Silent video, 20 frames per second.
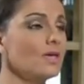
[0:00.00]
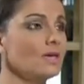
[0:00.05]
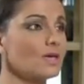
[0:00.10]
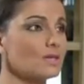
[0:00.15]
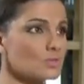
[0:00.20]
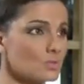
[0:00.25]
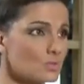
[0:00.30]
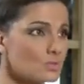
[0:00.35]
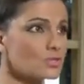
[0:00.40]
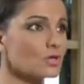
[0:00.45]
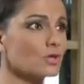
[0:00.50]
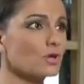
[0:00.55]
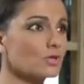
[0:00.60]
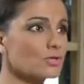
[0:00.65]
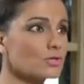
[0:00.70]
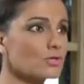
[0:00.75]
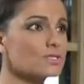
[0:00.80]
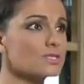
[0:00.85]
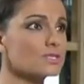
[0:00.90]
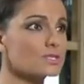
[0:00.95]
It's also got
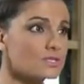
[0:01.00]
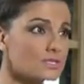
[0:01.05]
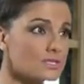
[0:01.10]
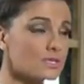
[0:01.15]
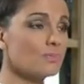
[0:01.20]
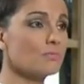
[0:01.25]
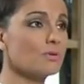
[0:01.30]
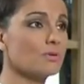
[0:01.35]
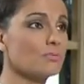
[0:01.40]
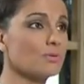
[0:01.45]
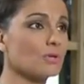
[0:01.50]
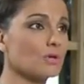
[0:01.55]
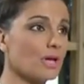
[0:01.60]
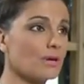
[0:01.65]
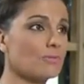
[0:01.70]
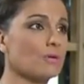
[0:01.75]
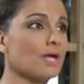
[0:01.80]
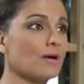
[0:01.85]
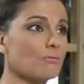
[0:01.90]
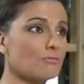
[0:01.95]
some people
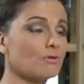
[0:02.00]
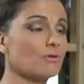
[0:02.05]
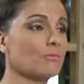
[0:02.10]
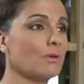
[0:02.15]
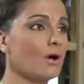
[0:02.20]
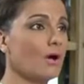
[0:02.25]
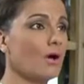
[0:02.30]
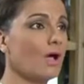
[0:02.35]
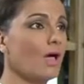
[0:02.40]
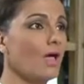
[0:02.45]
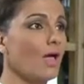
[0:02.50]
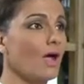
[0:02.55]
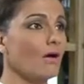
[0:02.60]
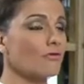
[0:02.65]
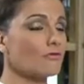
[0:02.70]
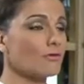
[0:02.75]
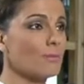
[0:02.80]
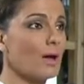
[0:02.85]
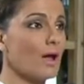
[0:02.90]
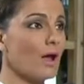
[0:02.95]
coming up from our
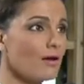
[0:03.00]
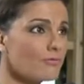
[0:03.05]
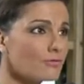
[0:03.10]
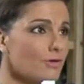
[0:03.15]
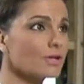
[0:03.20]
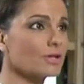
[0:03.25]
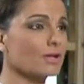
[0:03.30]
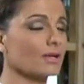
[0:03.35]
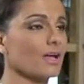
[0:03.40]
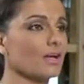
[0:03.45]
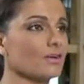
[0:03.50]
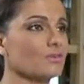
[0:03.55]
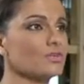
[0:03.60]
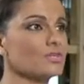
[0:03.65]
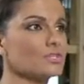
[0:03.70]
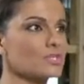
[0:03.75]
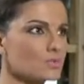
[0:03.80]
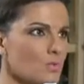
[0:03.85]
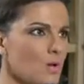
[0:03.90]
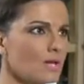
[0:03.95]
African
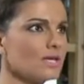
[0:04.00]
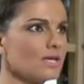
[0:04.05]
countries as well